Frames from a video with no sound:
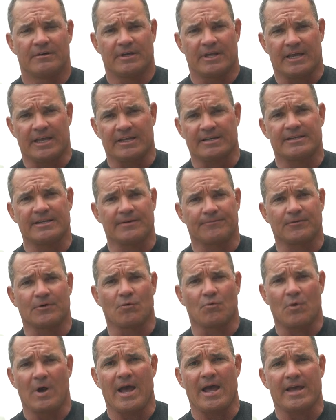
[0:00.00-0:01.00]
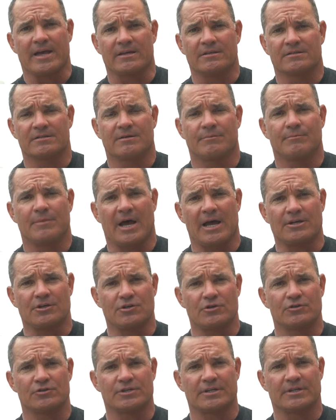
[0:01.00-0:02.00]
in different ways by
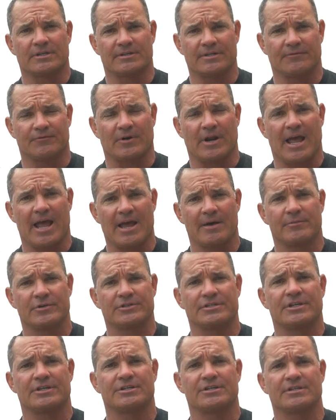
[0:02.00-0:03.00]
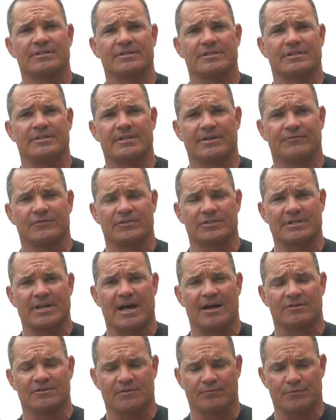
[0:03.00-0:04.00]
using different hand positions and different
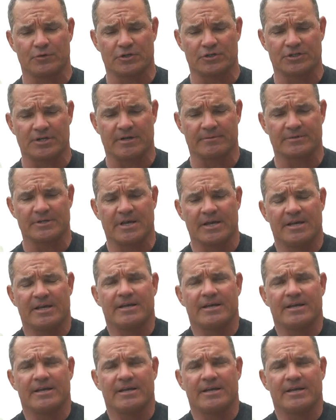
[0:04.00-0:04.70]
styles of push ups.